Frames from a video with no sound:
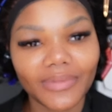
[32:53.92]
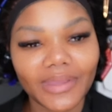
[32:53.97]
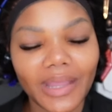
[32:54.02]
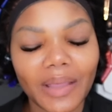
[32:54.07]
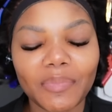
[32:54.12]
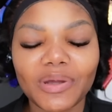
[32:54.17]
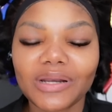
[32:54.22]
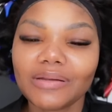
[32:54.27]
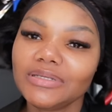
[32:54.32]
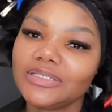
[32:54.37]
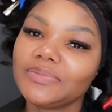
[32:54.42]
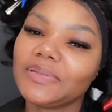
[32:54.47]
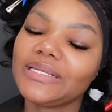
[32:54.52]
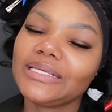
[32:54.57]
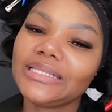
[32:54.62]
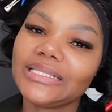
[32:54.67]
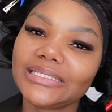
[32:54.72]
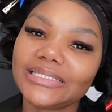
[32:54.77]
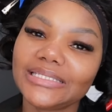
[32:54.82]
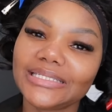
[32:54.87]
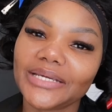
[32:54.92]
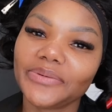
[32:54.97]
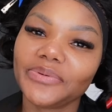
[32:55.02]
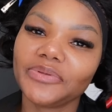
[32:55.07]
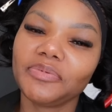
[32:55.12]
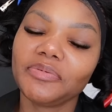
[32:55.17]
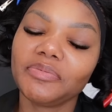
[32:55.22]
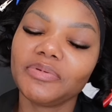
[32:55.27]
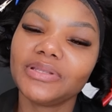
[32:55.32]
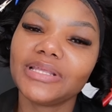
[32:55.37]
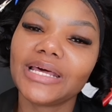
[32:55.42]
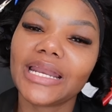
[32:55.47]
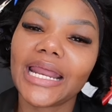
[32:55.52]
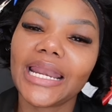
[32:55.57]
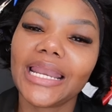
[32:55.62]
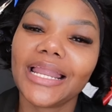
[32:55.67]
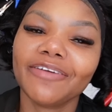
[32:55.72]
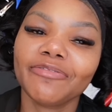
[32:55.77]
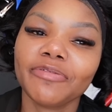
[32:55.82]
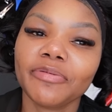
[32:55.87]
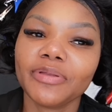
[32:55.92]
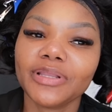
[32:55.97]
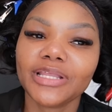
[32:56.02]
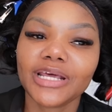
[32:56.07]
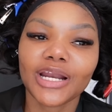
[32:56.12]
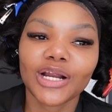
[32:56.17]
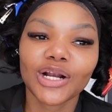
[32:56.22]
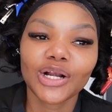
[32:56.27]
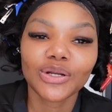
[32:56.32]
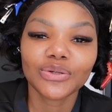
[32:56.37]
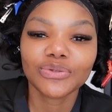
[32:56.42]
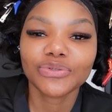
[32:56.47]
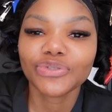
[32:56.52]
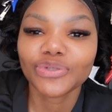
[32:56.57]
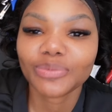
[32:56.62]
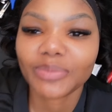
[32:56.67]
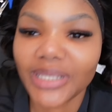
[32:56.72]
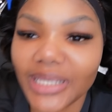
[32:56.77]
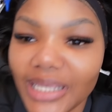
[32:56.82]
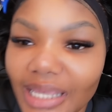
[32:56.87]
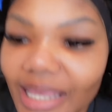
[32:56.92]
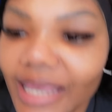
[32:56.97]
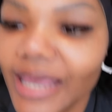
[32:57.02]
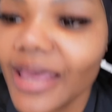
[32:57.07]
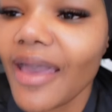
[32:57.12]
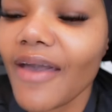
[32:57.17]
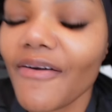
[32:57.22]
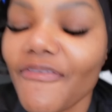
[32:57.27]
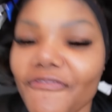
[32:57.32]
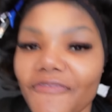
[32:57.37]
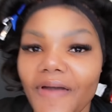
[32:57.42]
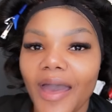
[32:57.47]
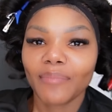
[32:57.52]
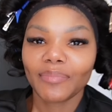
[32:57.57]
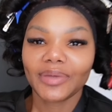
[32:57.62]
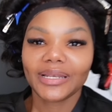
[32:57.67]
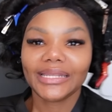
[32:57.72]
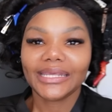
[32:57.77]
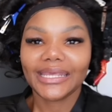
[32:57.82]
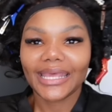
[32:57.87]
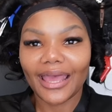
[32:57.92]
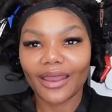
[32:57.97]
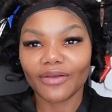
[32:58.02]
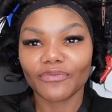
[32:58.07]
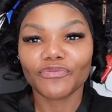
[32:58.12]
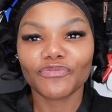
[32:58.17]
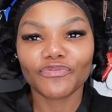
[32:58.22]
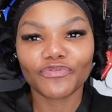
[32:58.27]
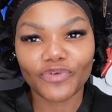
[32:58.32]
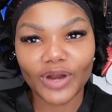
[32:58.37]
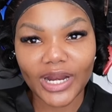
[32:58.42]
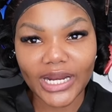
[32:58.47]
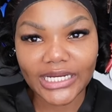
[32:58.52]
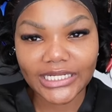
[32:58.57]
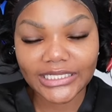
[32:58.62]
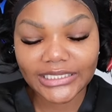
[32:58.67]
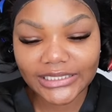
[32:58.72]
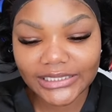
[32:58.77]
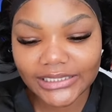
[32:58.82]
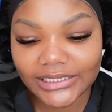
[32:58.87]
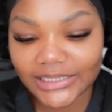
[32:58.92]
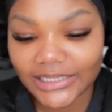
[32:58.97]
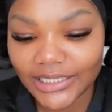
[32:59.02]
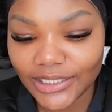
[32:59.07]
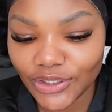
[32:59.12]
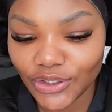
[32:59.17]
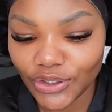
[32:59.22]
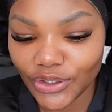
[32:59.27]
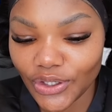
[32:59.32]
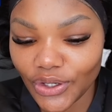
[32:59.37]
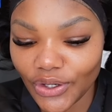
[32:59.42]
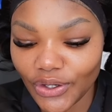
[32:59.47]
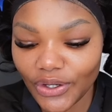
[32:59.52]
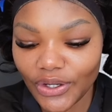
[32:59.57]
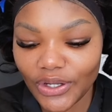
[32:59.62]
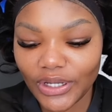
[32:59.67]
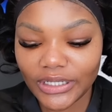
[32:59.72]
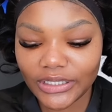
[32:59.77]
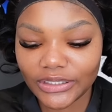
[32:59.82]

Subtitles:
I'm gonna be spending this day with people that I love, people that are close to me, family and friends, you know?